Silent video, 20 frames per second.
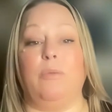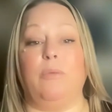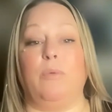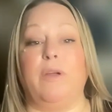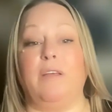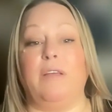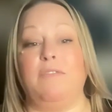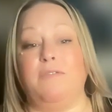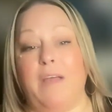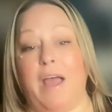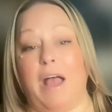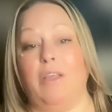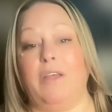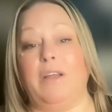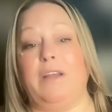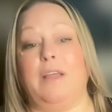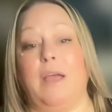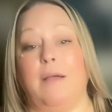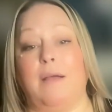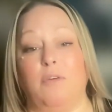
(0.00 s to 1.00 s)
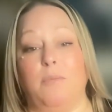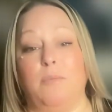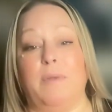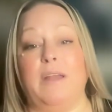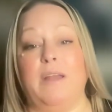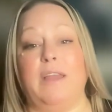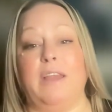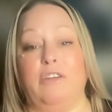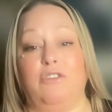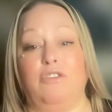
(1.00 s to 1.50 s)
to bring valid
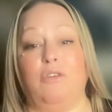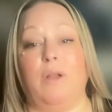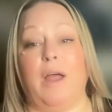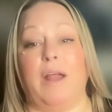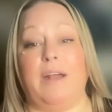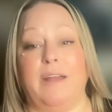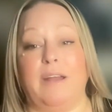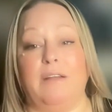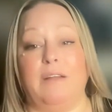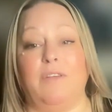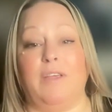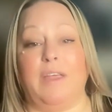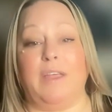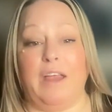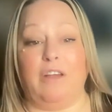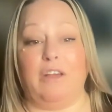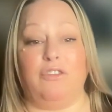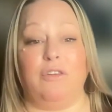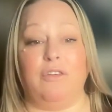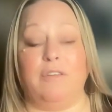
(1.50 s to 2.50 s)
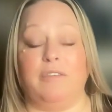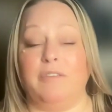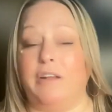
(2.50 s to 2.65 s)
government issued identification,